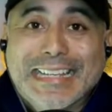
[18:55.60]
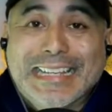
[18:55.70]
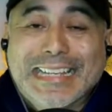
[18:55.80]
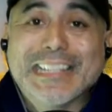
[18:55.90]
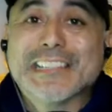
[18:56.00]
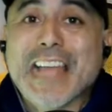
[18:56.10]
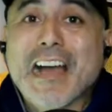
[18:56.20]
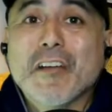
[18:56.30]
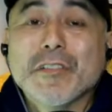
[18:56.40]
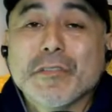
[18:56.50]
It is
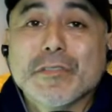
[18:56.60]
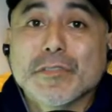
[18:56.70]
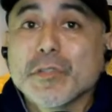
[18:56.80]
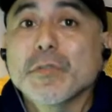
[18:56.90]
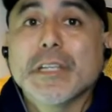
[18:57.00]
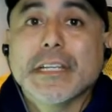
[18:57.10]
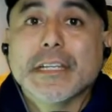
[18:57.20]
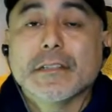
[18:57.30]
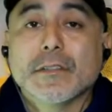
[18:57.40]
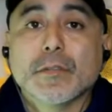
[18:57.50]
now your
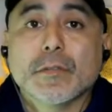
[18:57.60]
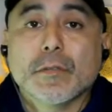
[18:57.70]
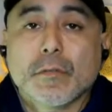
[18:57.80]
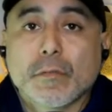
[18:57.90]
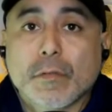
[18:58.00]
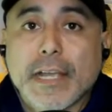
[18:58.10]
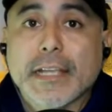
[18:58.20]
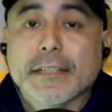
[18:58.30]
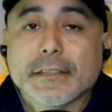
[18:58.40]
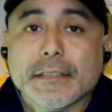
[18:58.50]
duty to
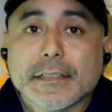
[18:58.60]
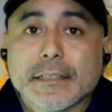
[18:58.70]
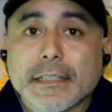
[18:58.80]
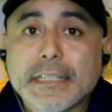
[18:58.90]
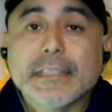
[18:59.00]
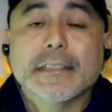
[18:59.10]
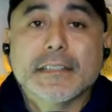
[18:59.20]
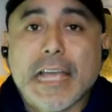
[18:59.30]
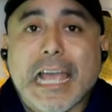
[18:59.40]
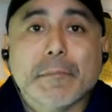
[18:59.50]
write in the
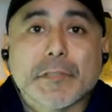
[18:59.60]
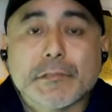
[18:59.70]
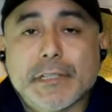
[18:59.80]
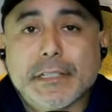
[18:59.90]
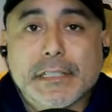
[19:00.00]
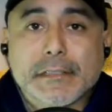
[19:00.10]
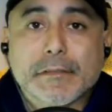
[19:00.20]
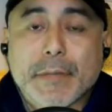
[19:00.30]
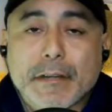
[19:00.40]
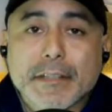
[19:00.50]
tapestry of
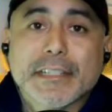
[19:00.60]
American